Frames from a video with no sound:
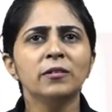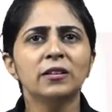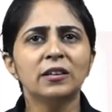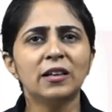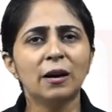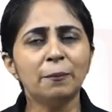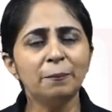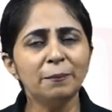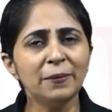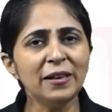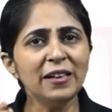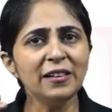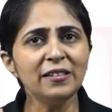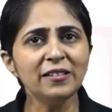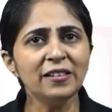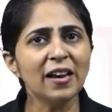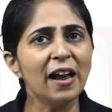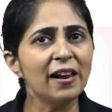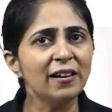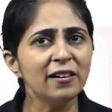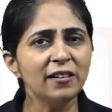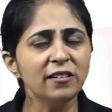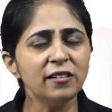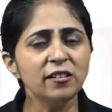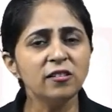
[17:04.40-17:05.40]
the main
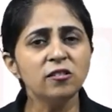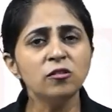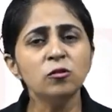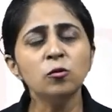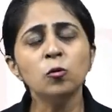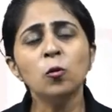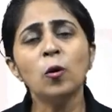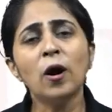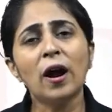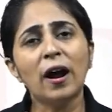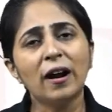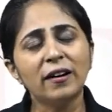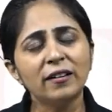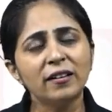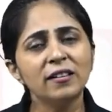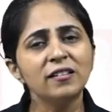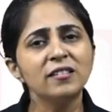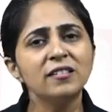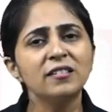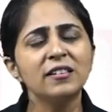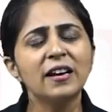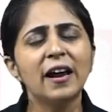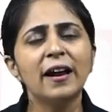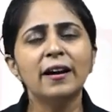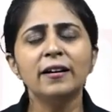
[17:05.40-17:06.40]
challenge is to
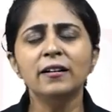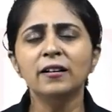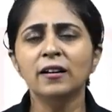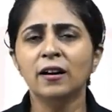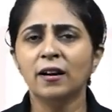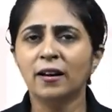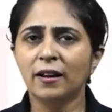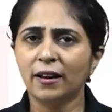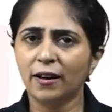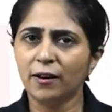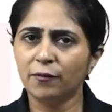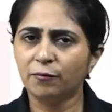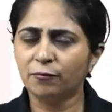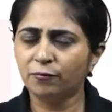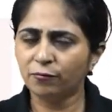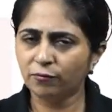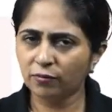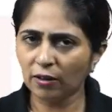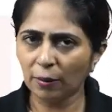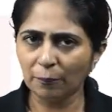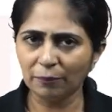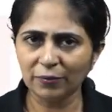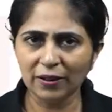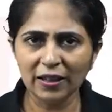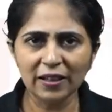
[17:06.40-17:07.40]
understand if
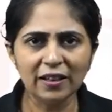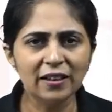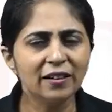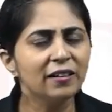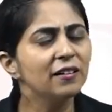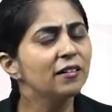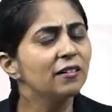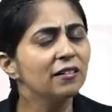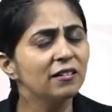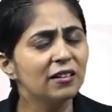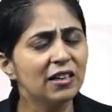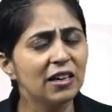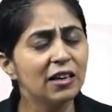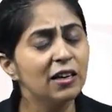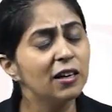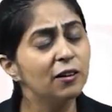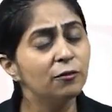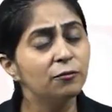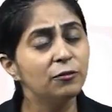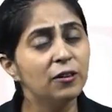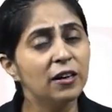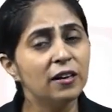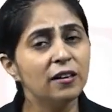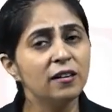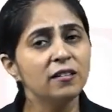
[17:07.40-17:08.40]

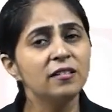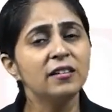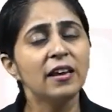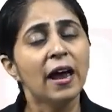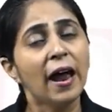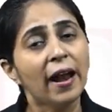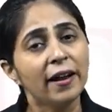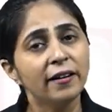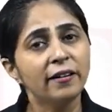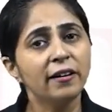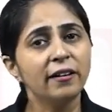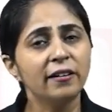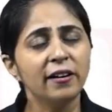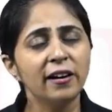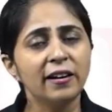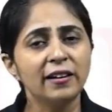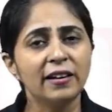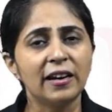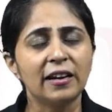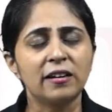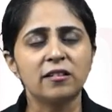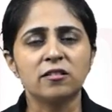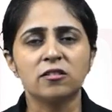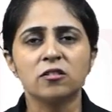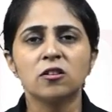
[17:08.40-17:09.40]
there is handwritten
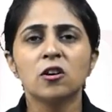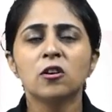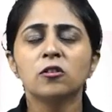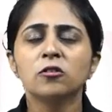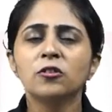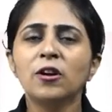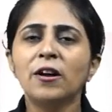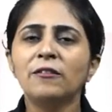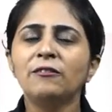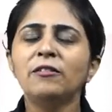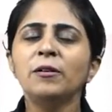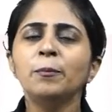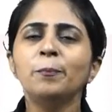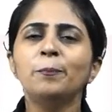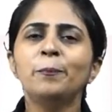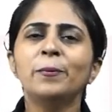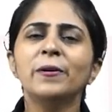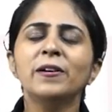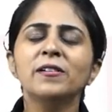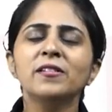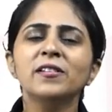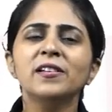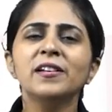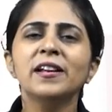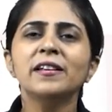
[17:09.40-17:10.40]
text. So every
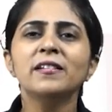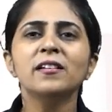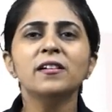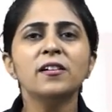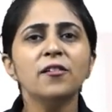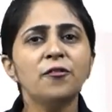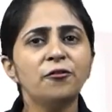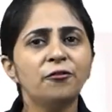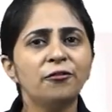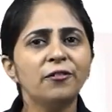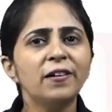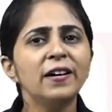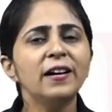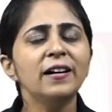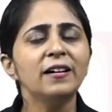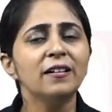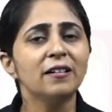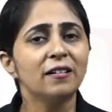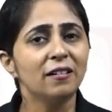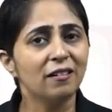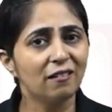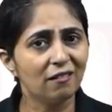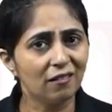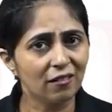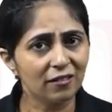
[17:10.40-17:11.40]
person has a different
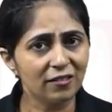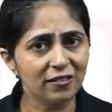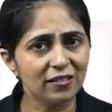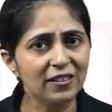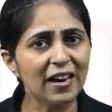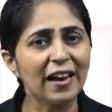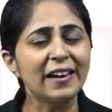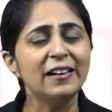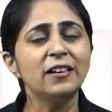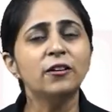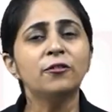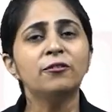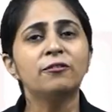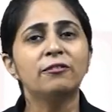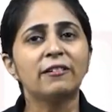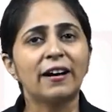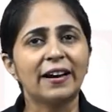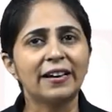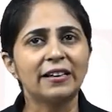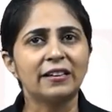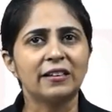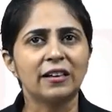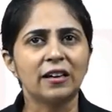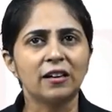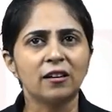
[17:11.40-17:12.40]
style of
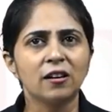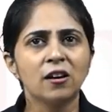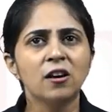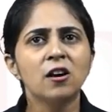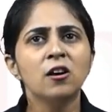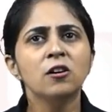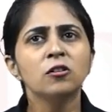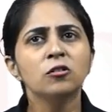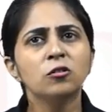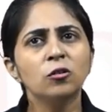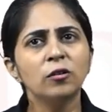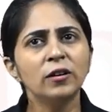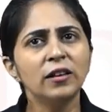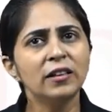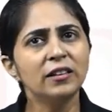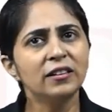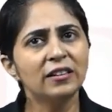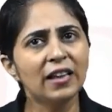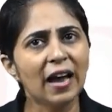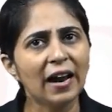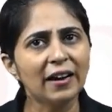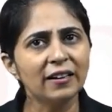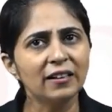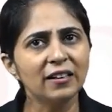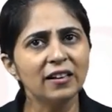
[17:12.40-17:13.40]
writing. So in
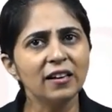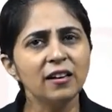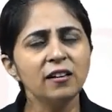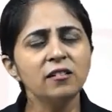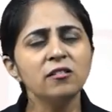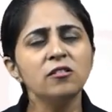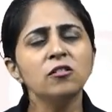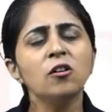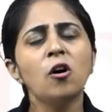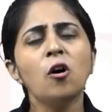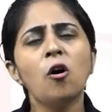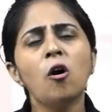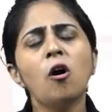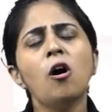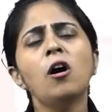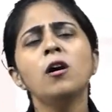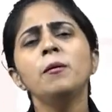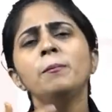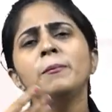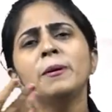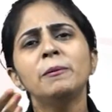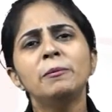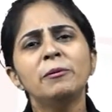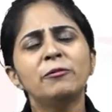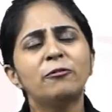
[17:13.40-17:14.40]
that case,
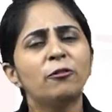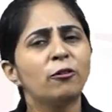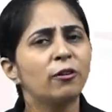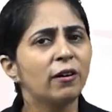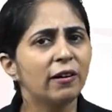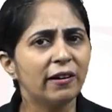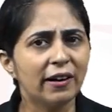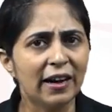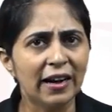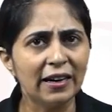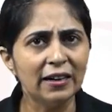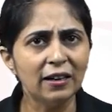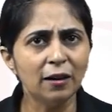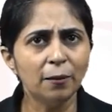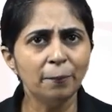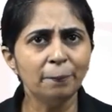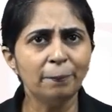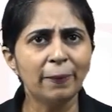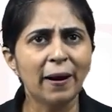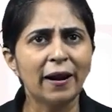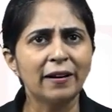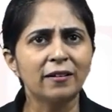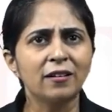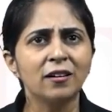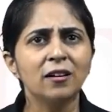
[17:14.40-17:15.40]
or maybe for a random
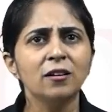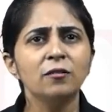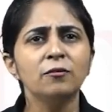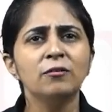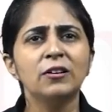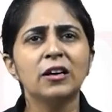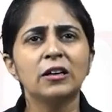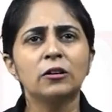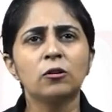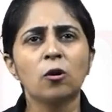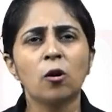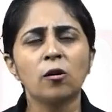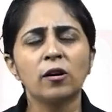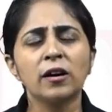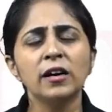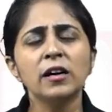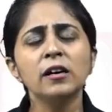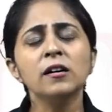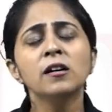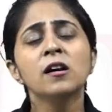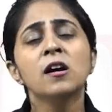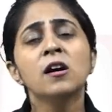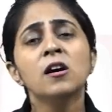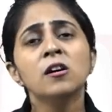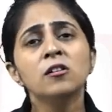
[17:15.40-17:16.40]
pattern we are
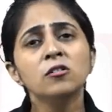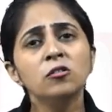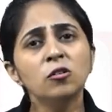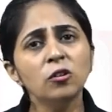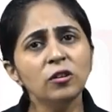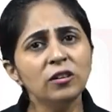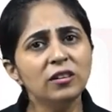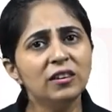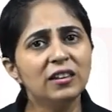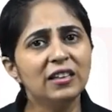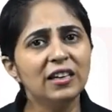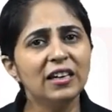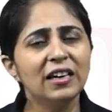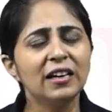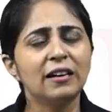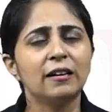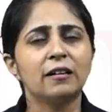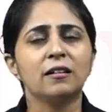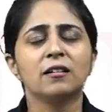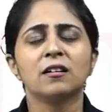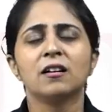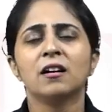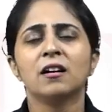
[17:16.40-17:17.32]
talking, so there,